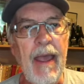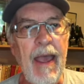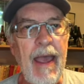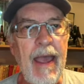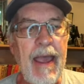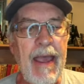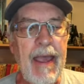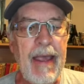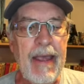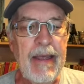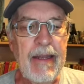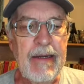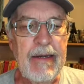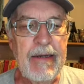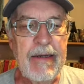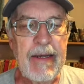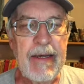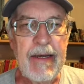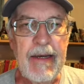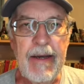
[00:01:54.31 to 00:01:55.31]

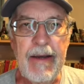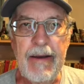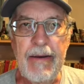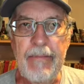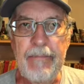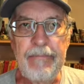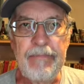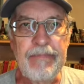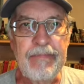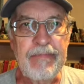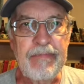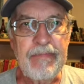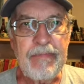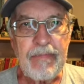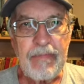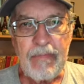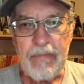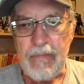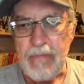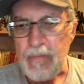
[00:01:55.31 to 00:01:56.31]
And
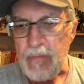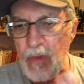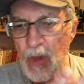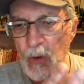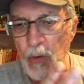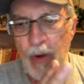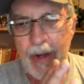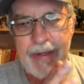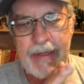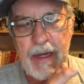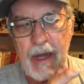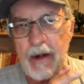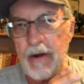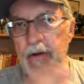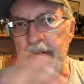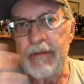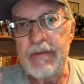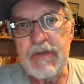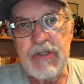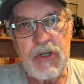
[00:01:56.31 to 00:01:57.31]
white color,
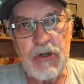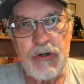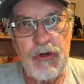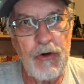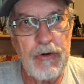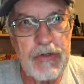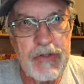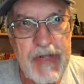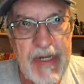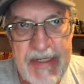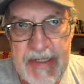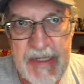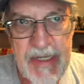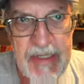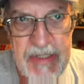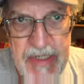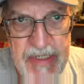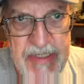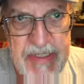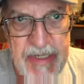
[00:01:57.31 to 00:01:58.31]
and Sir George doesn't
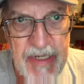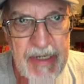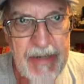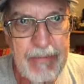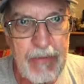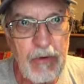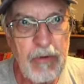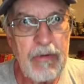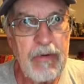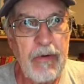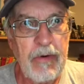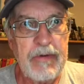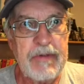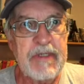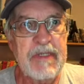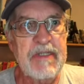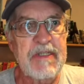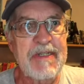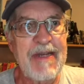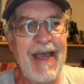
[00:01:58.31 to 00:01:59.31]
exist anymore. Of
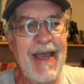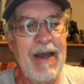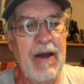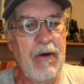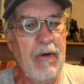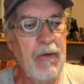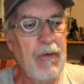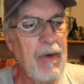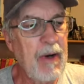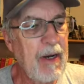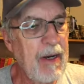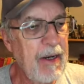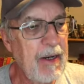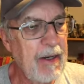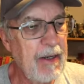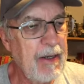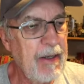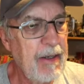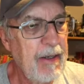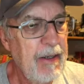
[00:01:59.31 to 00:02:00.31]
course, it's
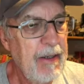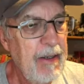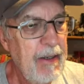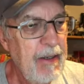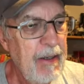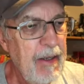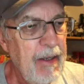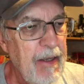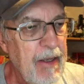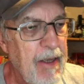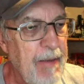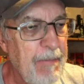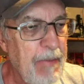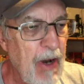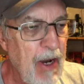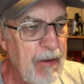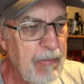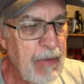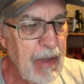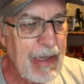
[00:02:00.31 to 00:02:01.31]
now
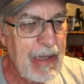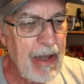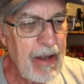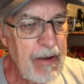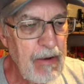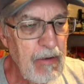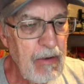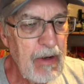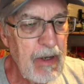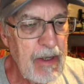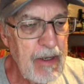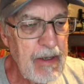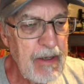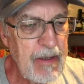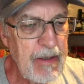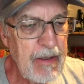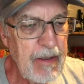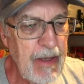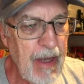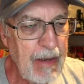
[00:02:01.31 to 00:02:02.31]
combined with
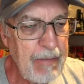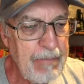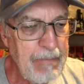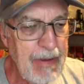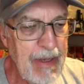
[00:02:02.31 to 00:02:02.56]
Loyola and